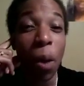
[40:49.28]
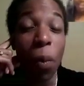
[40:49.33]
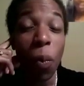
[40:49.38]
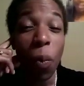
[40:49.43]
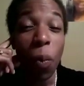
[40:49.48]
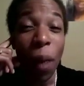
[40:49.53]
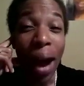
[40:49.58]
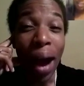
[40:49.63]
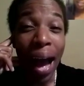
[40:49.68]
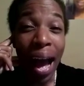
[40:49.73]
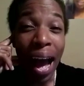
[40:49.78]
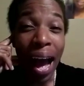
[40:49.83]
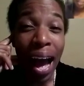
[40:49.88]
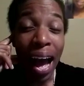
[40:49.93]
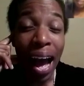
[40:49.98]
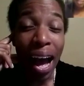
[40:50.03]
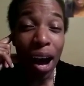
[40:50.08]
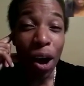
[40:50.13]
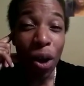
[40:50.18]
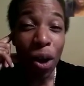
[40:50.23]

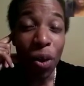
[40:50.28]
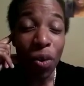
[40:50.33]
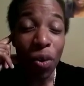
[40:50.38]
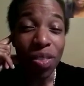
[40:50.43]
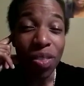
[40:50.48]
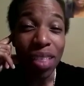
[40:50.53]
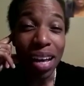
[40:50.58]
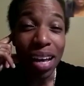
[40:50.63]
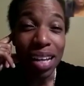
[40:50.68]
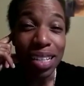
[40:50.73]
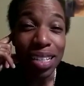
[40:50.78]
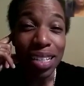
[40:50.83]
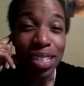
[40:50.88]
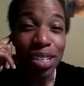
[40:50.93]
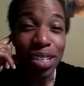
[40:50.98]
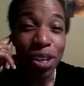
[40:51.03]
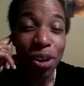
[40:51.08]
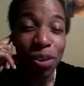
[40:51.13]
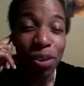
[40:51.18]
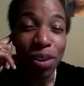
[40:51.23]
Wow, that's
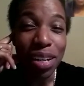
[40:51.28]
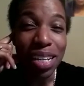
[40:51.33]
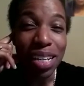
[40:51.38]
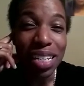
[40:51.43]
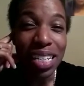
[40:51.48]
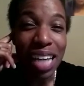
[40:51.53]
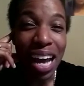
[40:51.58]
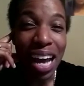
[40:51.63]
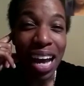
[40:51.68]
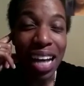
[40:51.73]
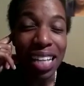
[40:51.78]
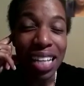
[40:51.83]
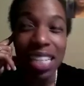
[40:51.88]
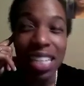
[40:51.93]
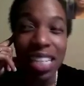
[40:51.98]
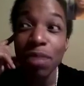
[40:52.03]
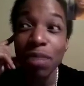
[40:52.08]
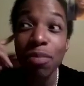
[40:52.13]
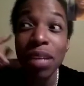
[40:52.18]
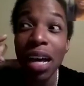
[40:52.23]
so intense.
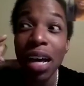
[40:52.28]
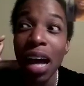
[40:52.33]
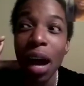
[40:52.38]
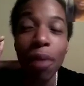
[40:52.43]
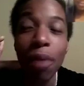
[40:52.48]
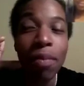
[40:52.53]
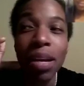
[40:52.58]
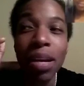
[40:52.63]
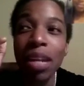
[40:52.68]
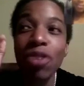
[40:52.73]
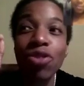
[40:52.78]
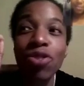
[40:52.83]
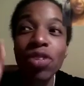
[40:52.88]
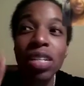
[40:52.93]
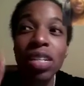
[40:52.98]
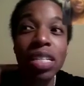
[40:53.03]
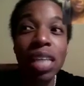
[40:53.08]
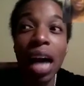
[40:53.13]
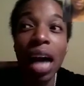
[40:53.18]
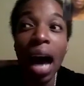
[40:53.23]
Because I mean, it's
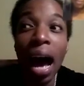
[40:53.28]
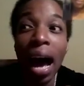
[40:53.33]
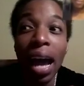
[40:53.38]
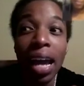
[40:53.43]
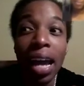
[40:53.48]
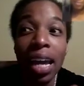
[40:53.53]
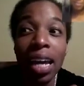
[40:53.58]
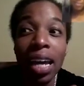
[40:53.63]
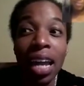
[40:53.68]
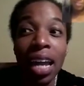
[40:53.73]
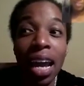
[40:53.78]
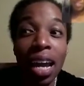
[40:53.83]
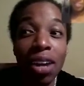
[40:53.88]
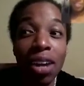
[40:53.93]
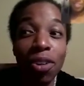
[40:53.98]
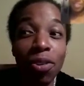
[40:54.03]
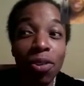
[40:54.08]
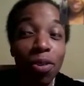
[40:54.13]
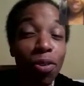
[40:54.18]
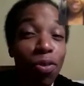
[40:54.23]
just, I can
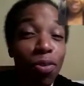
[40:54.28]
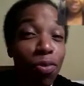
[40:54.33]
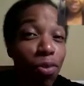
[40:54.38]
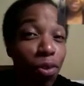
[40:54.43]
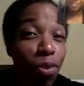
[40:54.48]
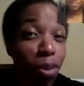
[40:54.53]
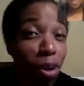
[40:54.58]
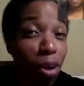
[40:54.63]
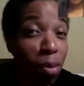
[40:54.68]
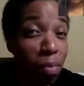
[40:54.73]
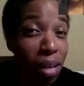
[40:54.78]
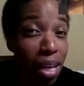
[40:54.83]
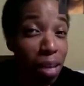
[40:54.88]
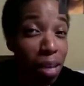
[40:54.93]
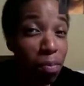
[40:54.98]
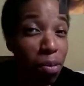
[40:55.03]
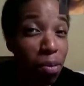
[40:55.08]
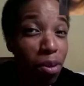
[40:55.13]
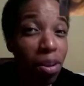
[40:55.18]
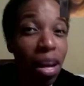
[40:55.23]
handle 4
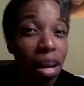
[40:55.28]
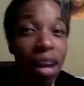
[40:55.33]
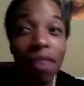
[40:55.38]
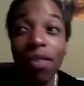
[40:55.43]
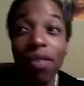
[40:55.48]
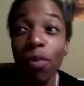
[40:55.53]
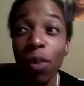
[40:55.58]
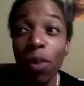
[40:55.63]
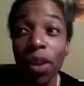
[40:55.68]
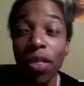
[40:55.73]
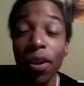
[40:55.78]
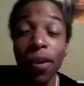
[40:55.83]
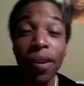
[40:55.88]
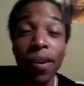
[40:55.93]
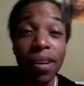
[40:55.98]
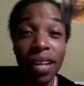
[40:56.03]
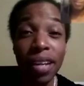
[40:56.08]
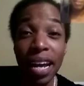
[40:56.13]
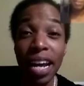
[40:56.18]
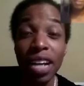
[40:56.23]
people. And when there
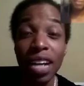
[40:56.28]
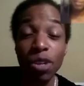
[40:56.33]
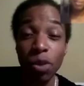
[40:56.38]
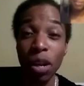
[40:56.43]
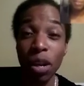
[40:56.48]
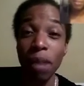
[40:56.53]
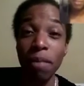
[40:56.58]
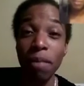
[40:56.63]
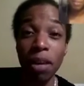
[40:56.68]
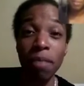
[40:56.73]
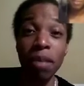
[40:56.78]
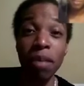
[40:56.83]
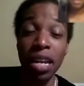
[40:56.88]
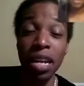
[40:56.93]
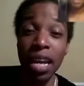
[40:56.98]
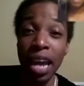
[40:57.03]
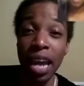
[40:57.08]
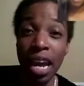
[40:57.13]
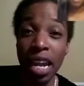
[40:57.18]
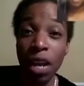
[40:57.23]
are days when I'm
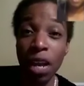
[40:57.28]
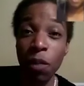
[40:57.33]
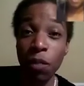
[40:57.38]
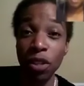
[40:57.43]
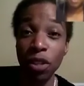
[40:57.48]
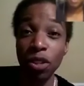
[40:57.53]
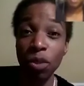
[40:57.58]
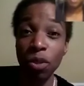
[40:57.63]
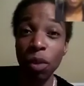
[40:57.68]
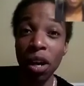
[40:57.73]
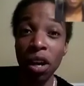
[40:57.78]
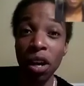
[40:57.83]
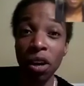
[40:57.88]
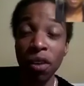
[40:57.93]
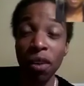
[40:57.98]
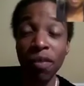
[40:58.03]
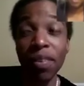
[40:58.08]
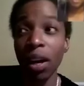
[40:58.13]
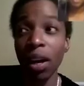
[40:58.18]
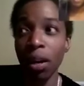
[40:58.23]
communicating with
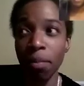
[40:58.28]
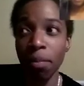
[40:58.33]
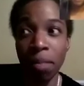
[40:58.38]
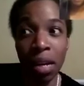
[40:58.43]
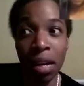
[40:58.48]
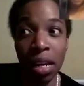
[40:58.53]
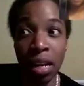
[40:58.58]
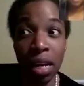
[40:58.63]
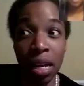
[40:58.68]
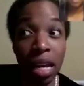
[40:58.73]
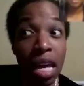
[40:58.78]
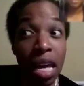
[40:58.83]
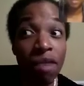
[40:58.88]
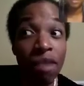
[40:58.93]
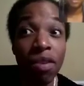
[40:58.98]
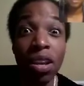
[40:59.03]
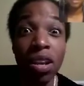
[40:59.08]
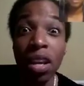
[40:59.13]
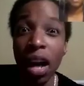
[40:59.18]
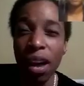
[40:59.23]
12, I mean,
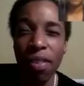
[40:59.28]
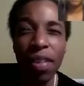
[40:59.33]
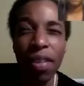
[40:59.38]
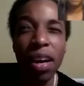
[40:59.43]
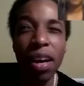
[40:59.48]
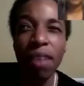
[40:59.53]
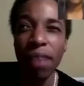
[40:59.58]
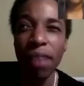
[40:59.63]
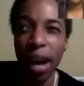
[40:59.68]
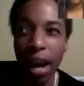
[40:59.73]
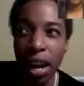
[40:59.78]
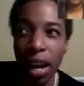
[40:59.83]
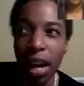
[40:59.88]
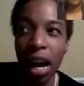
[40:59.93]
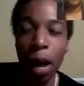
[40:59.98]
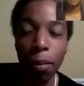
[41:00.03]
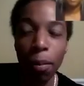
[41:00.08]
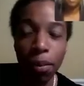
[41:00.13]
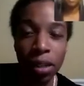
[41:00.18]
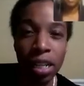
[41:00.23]
even, I think I've had a
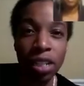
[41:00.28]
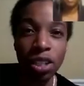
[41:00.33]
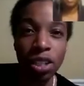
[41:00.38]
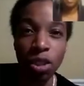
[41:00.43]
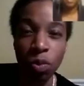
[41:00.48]
couple days this